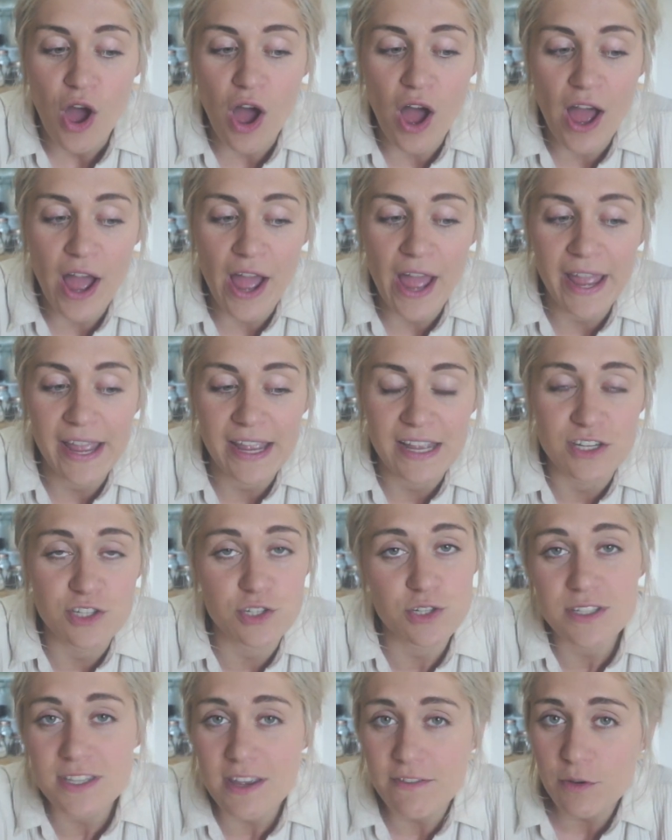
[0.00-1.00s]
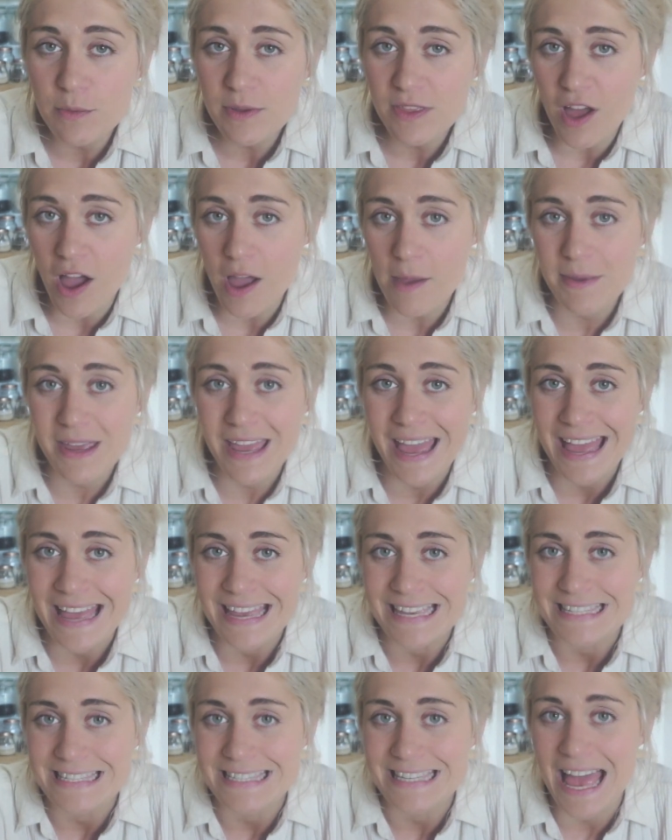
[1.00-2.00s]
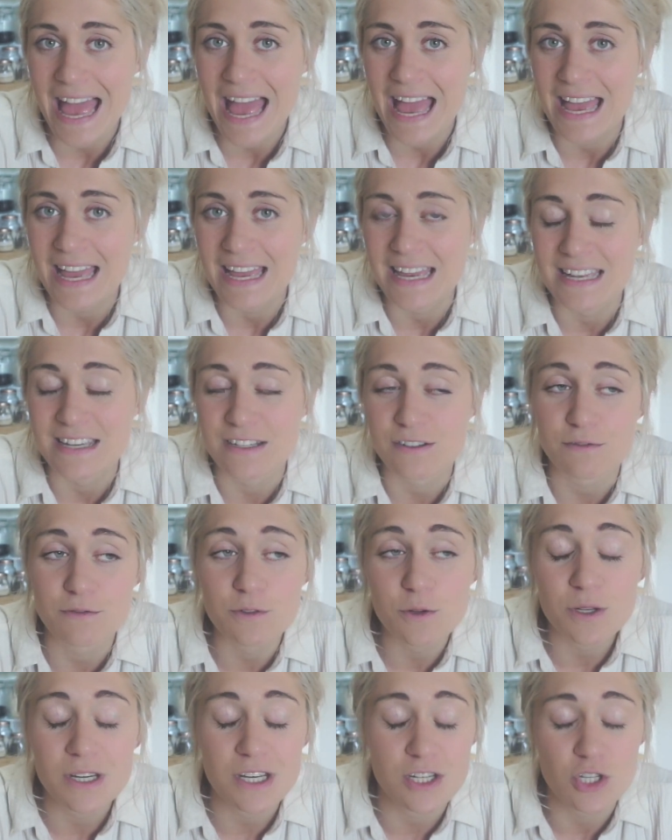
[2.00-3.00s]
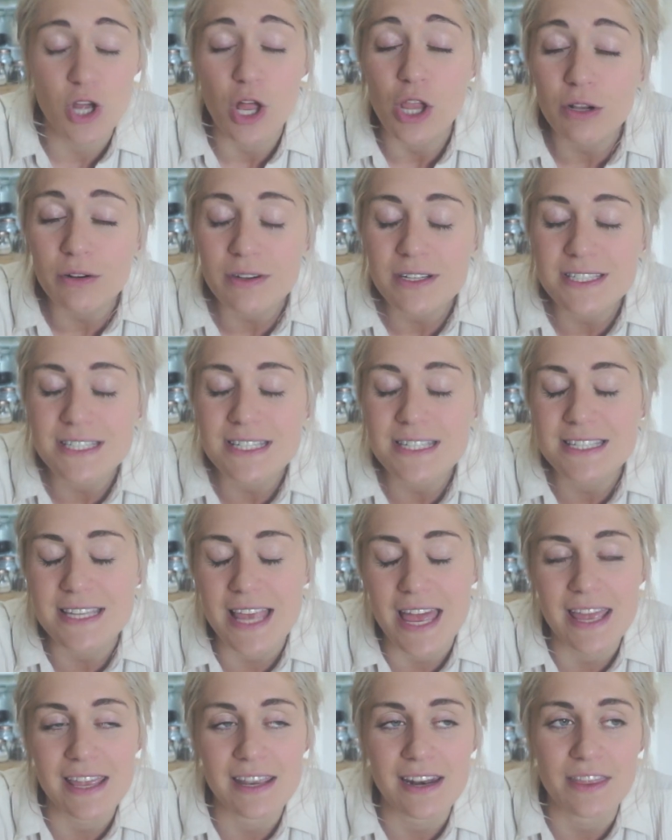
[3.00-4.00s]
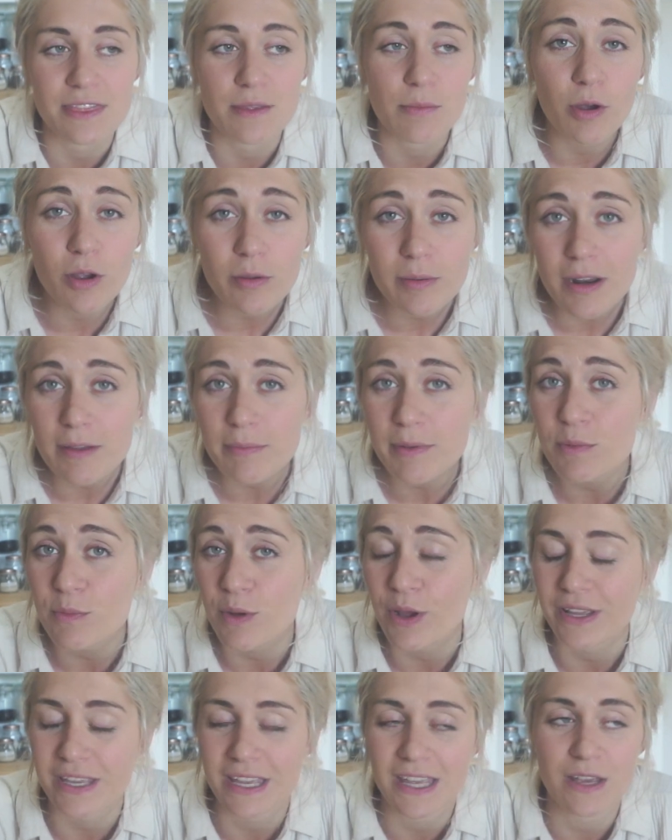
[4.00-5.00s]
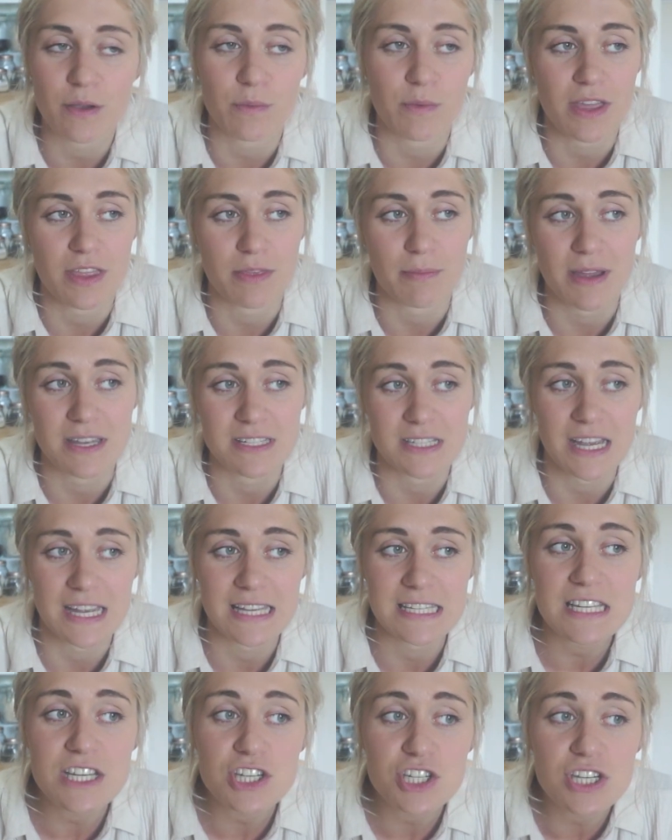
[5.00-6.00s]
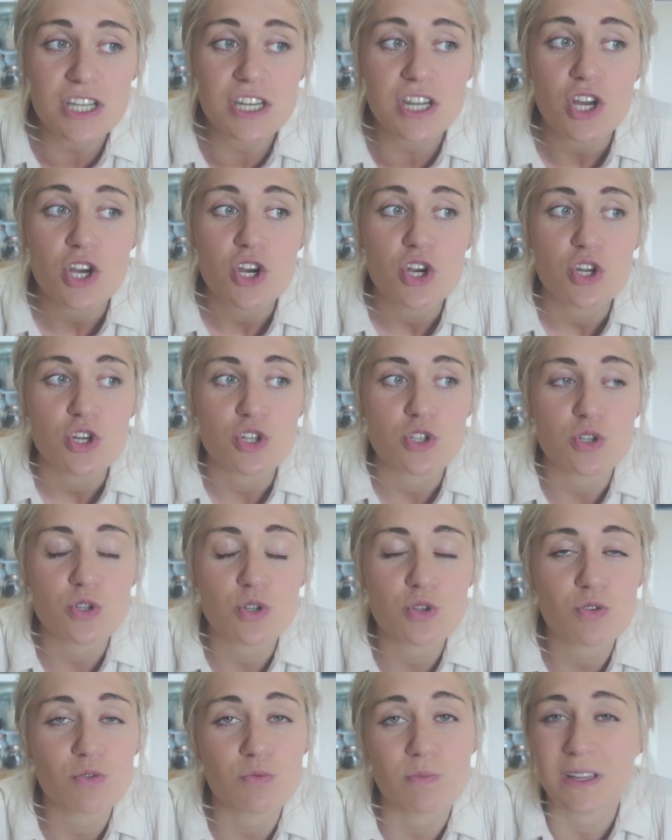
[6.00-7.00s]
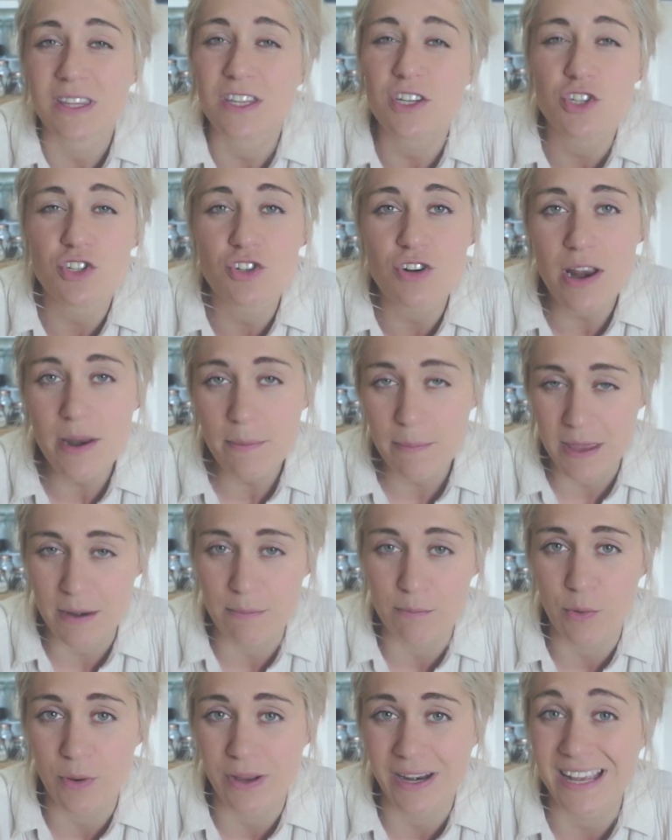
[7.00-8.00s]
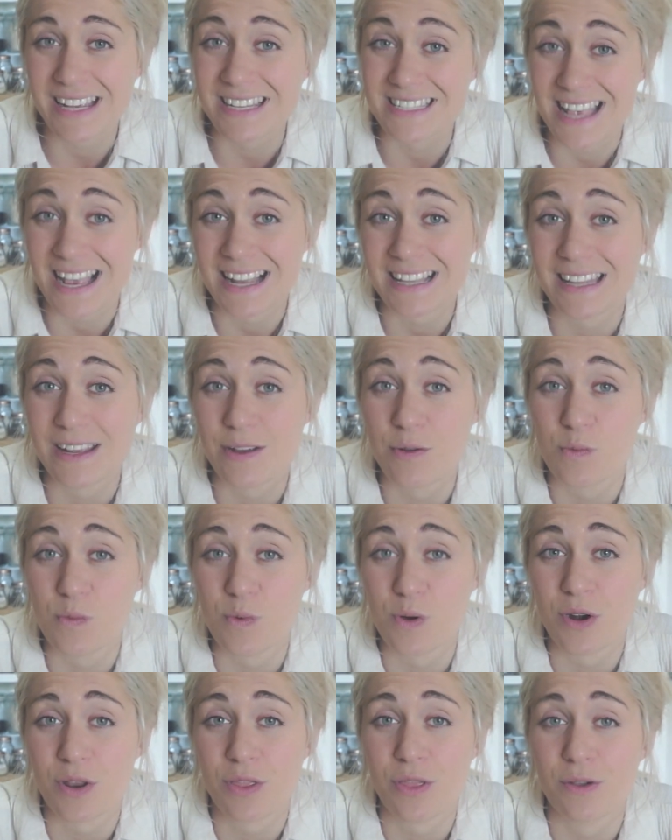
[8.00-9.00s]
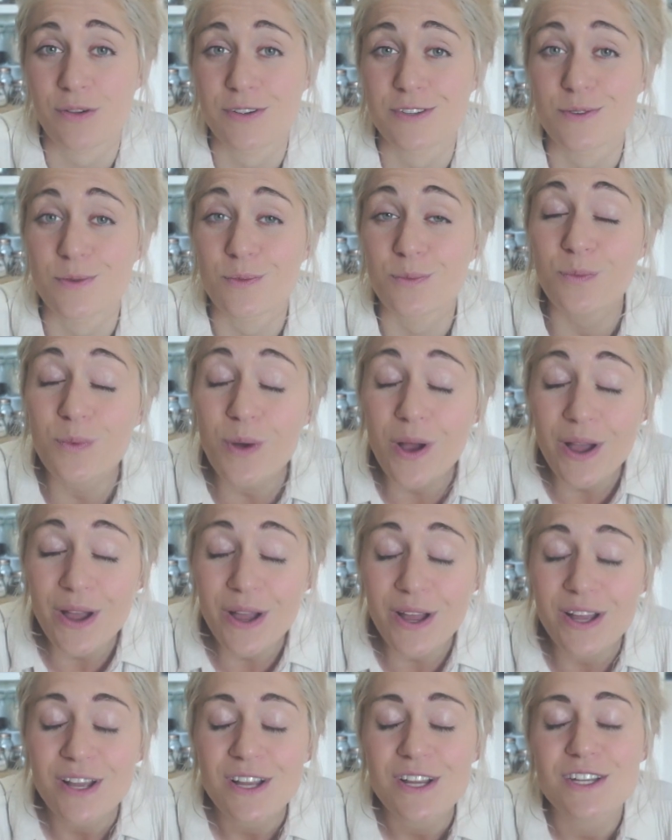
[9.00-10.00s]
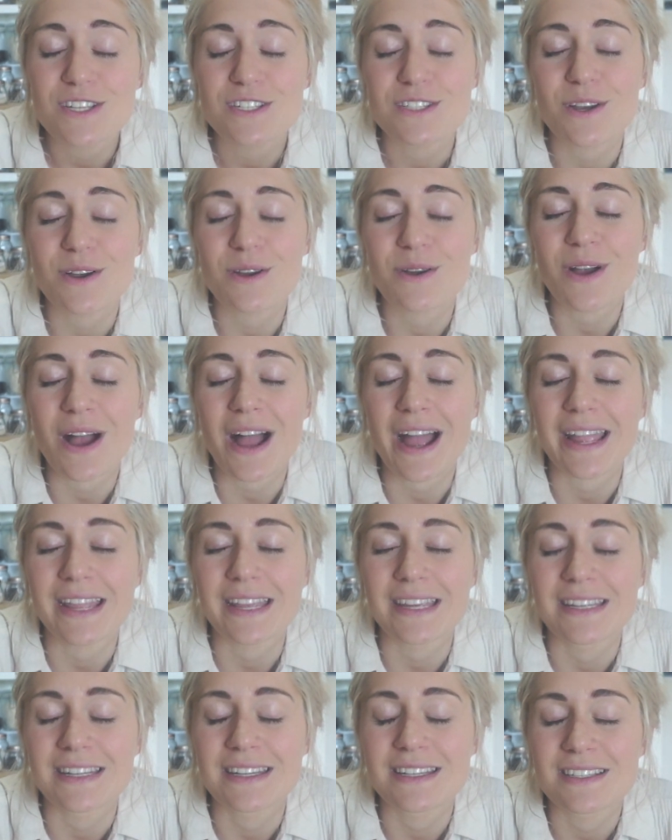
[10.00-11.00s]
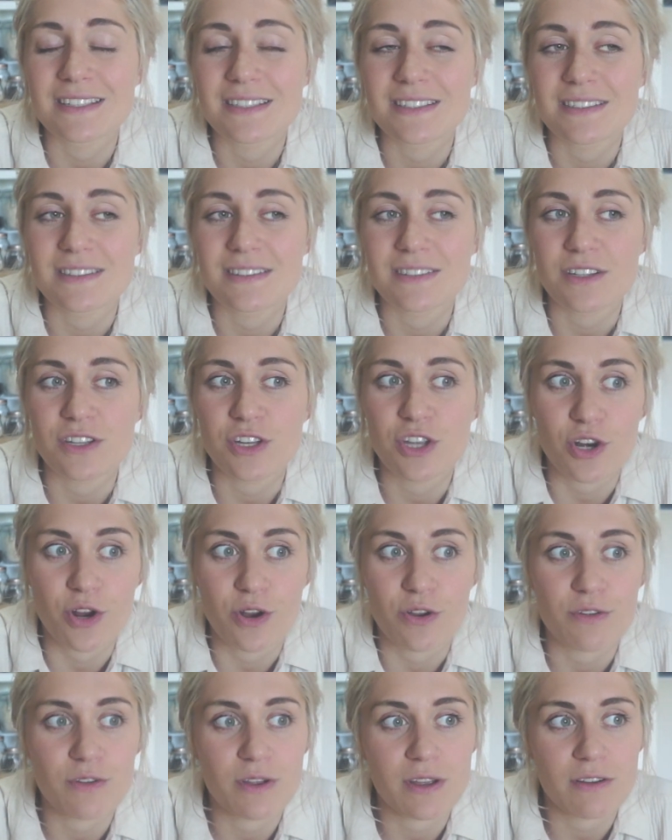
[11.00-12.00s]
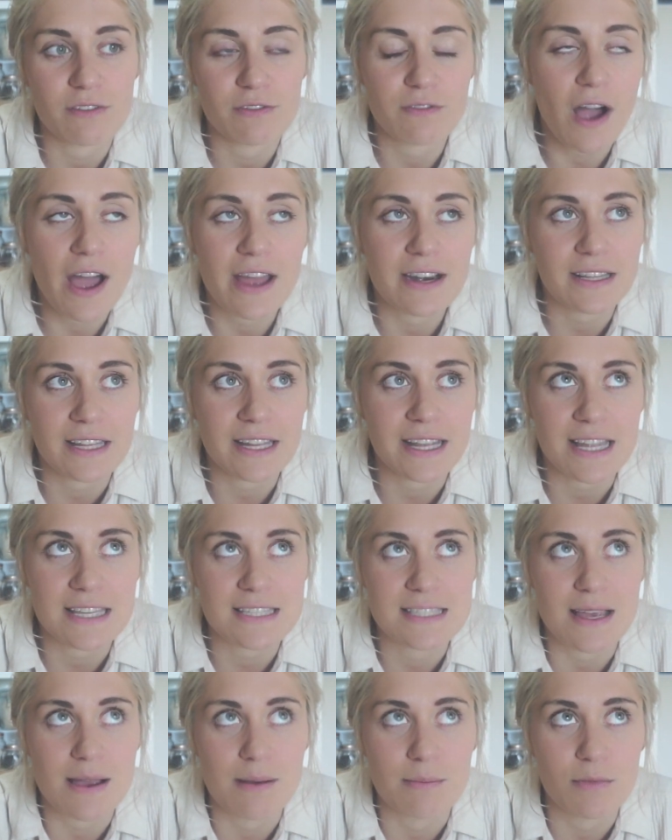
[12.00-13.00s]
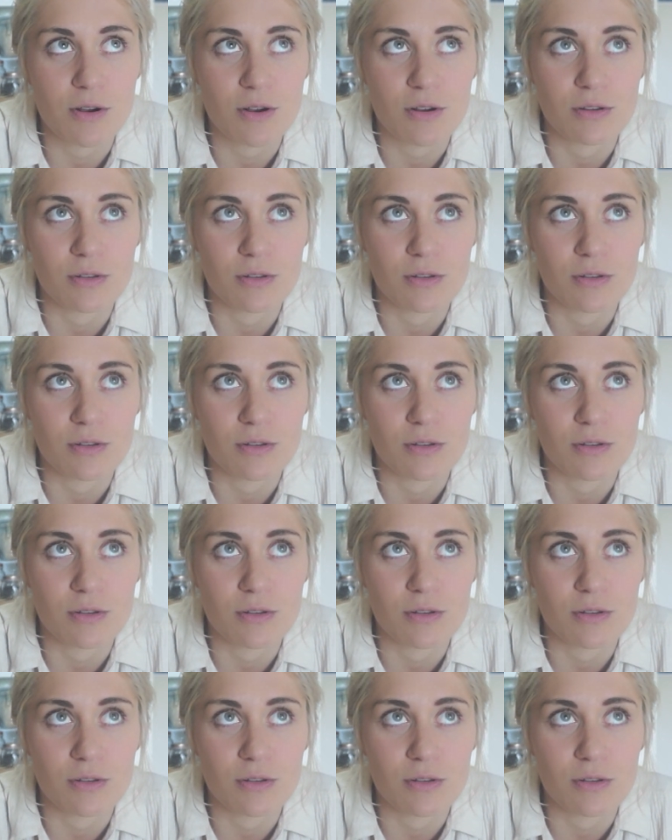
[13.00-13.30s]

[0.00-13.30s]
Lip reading: I do suffer with IBS and food intolerances, and at the moment I've been working with my dietitian to really just try to pinpoint exactly what those were so I can, you know, finally get some